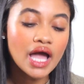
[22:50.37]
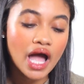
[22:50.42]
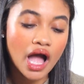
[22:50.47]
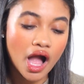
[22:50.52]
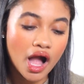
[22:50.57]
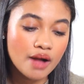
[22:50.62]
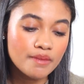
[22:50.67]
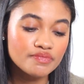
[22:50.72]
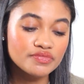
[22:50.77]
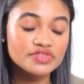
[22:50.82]

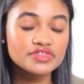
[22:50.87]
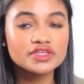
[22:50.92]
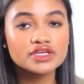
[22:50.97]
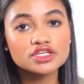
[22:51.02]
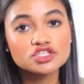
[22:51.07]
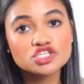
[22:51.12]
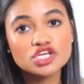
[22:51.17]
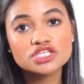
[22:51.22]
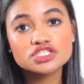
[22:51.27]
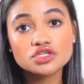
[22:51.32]
Um,
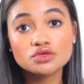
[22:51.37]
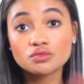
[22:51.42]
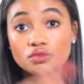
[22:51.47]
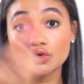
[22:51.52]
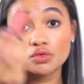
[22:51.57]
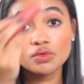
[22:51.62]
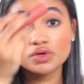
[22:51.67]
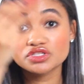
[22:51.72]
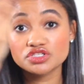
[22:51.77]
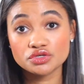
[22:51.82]
the Jason
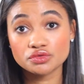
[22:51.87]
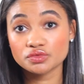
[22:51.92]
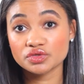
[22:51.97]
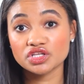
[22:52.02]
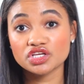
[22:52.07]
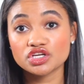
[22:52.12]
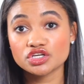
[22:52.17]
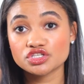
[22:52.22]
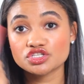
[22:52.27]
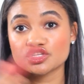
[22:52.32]
Wu ones are
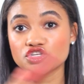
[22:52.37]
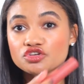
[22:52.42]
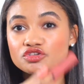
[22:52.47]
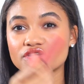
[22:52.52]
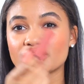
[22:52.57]
really good too.